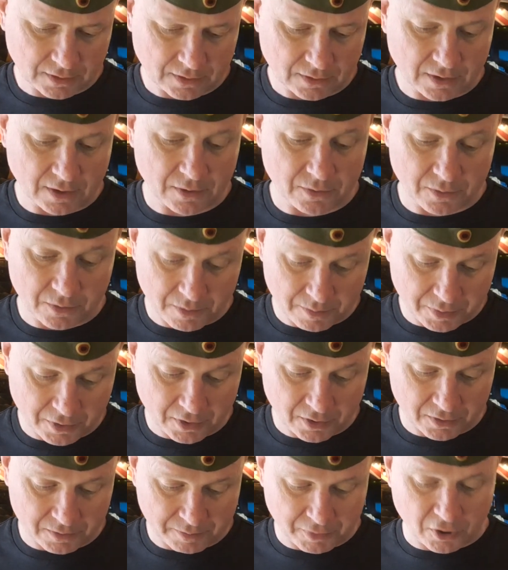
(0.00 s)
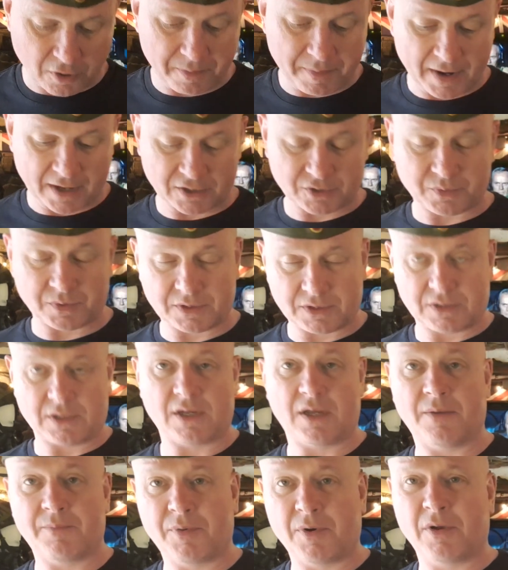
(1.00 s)
They were imported, bought by
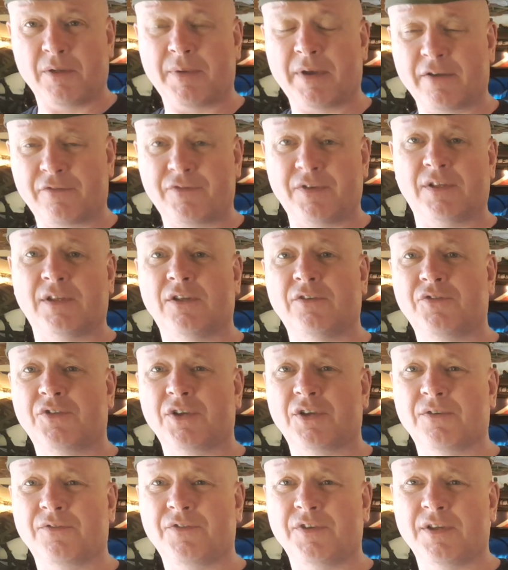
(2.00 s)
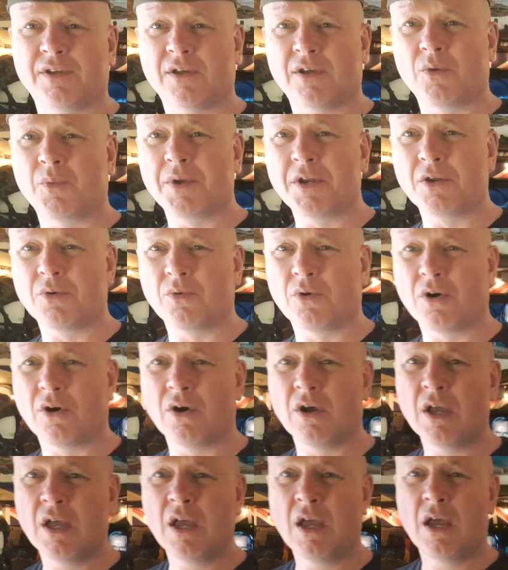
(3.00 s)
Finland for the Winter
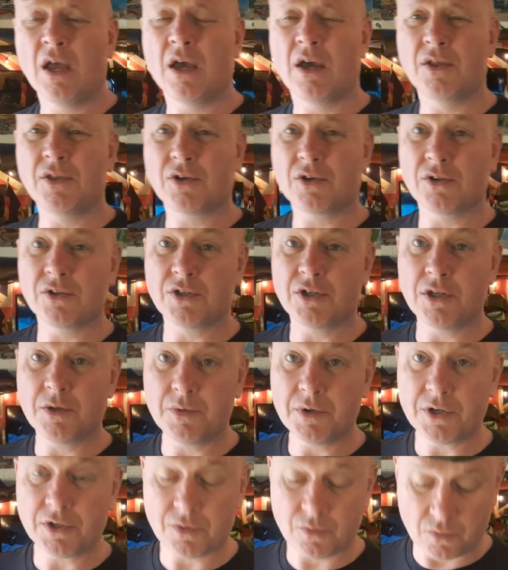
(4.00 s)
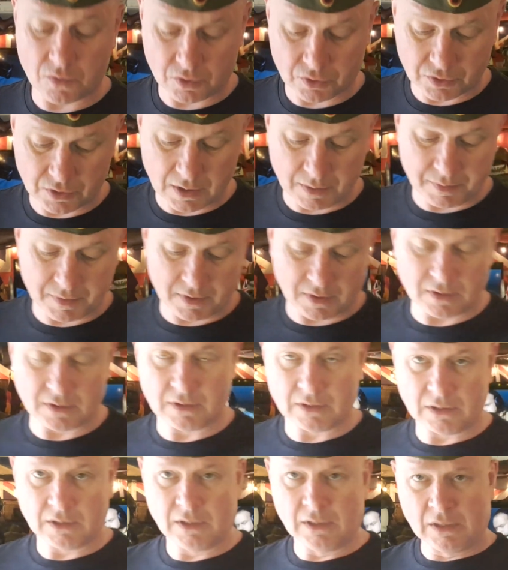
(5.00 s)
War and the Continuation War. So that'd be
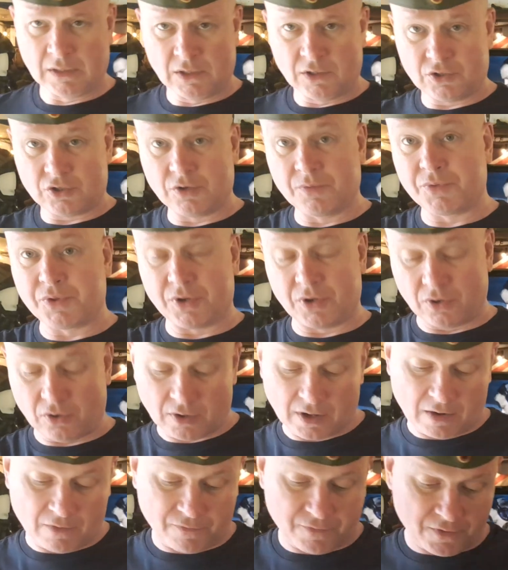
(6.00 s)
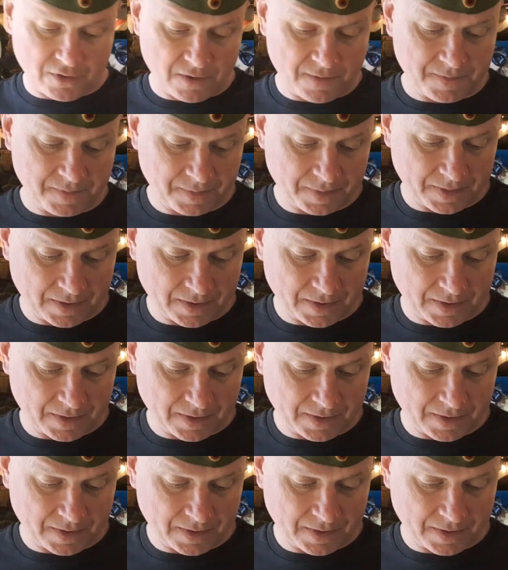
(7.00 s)
something to look out for.